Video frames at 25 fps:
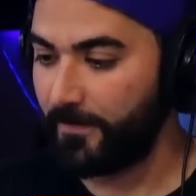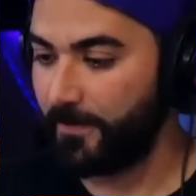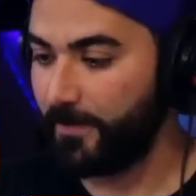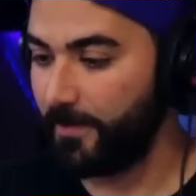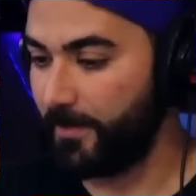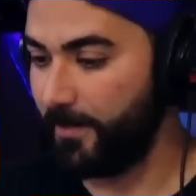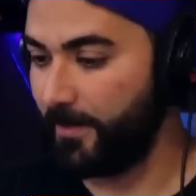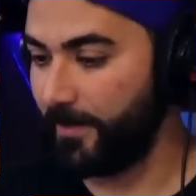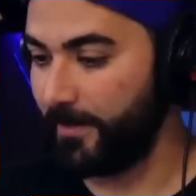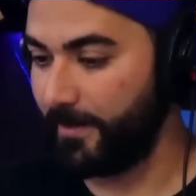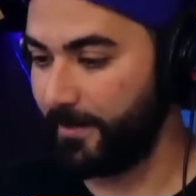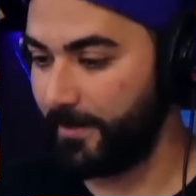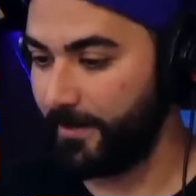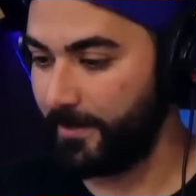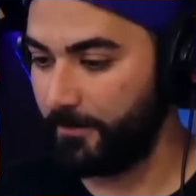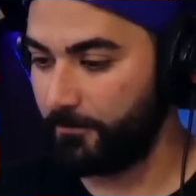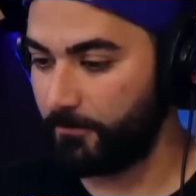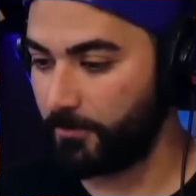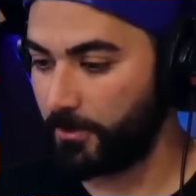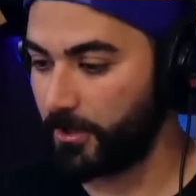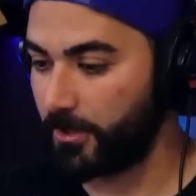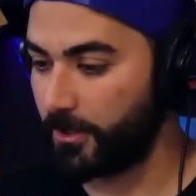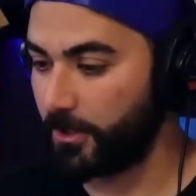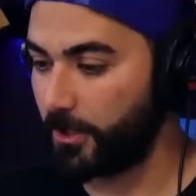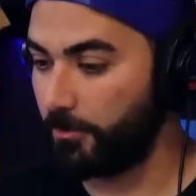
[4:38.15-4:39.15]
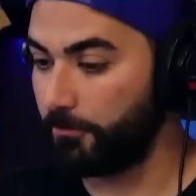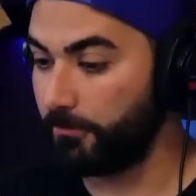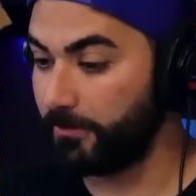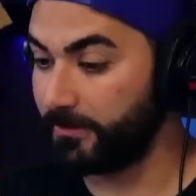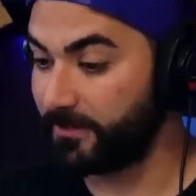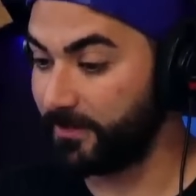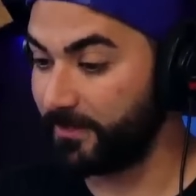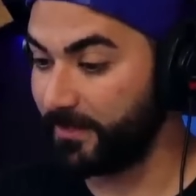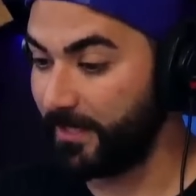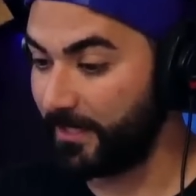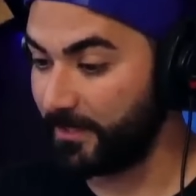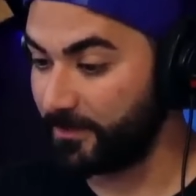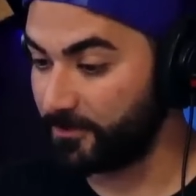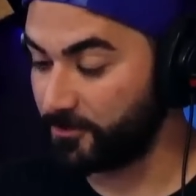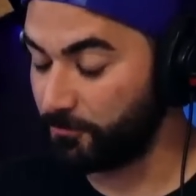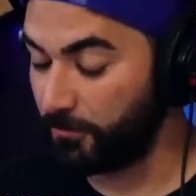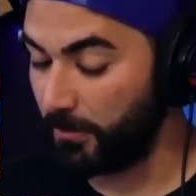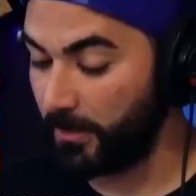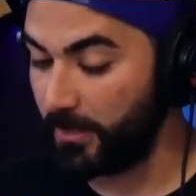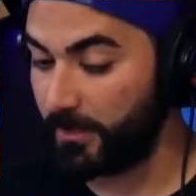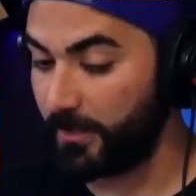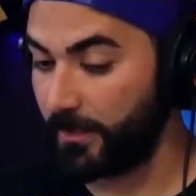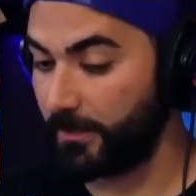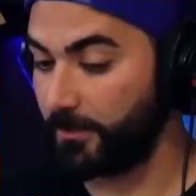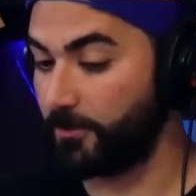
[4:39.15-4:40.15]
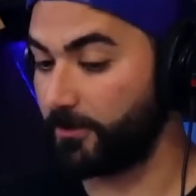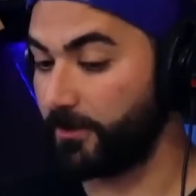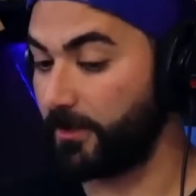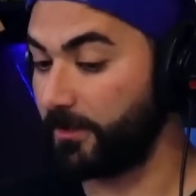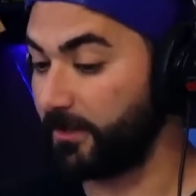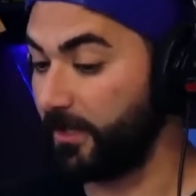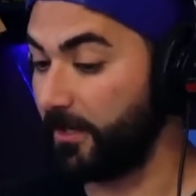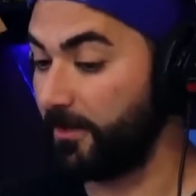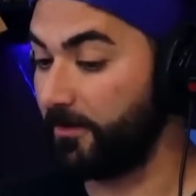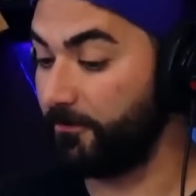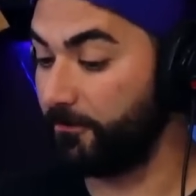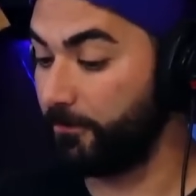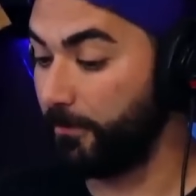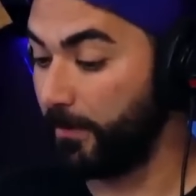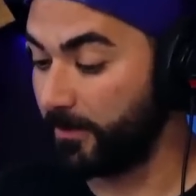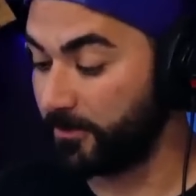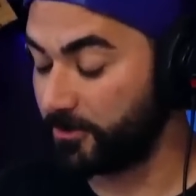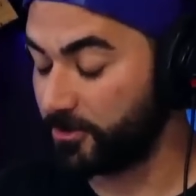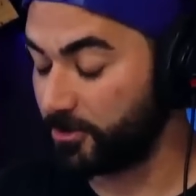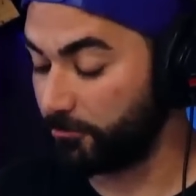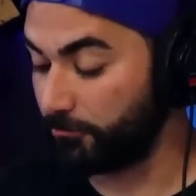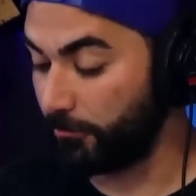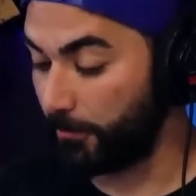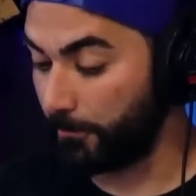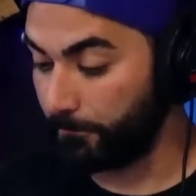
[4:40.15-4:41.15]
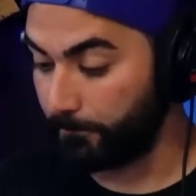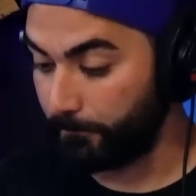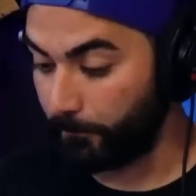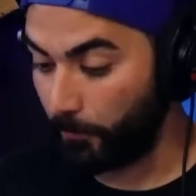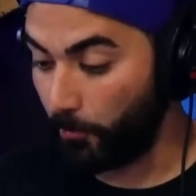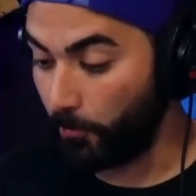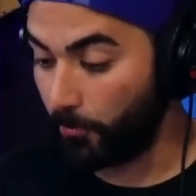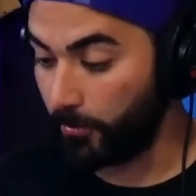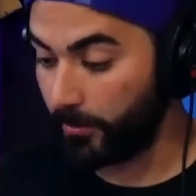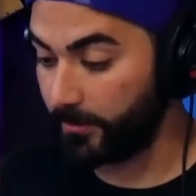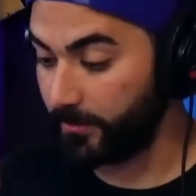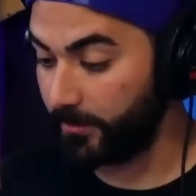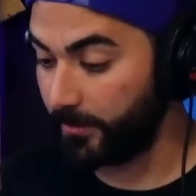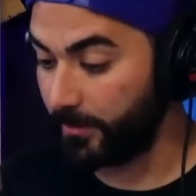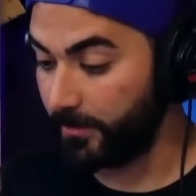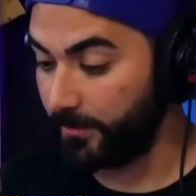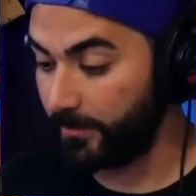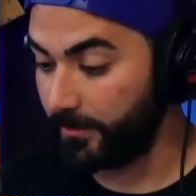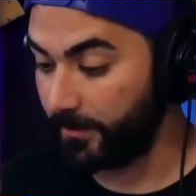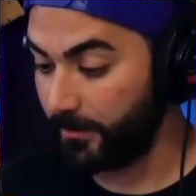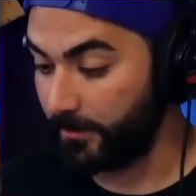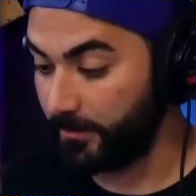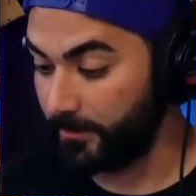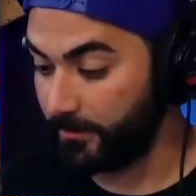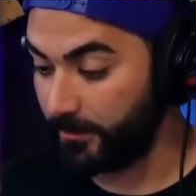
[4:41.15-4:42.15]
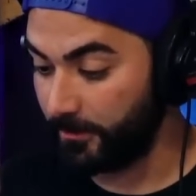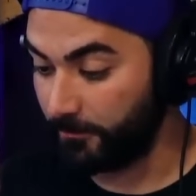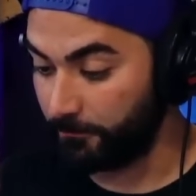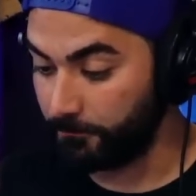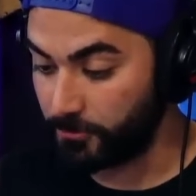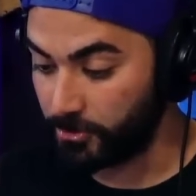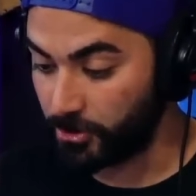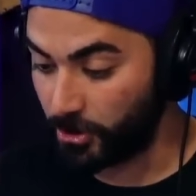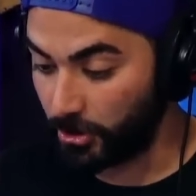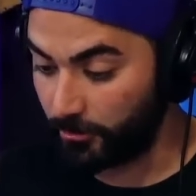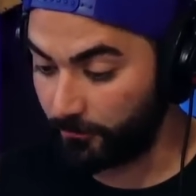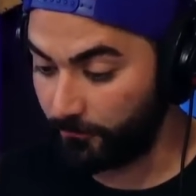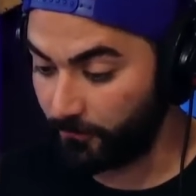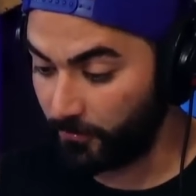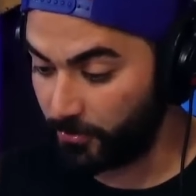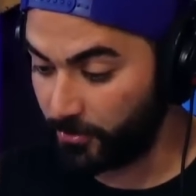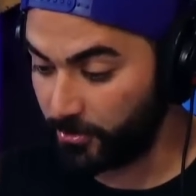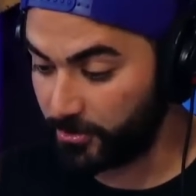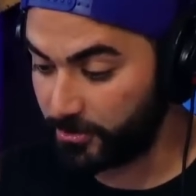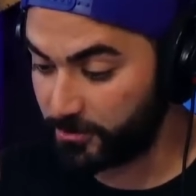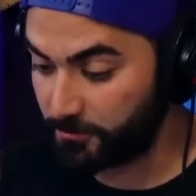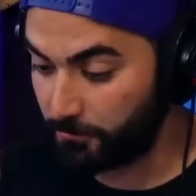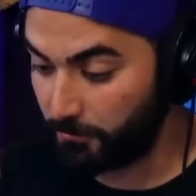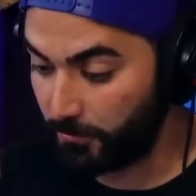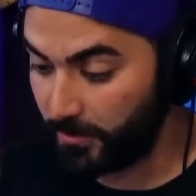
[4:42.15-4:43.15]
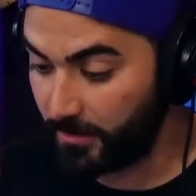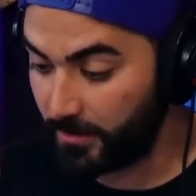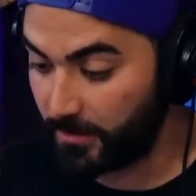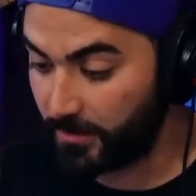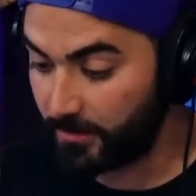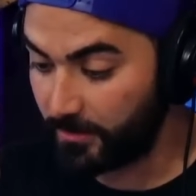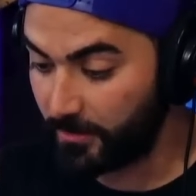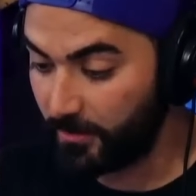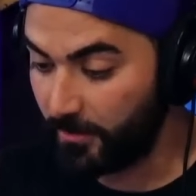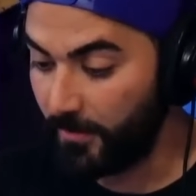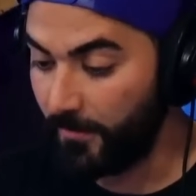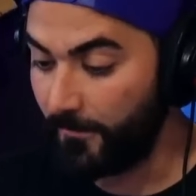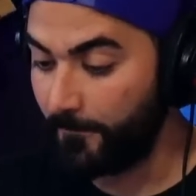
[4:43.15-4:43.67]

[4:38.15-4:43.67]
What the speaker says: We're going to go into that as well. I know that Dave Meltzer reported it in The Observer this week.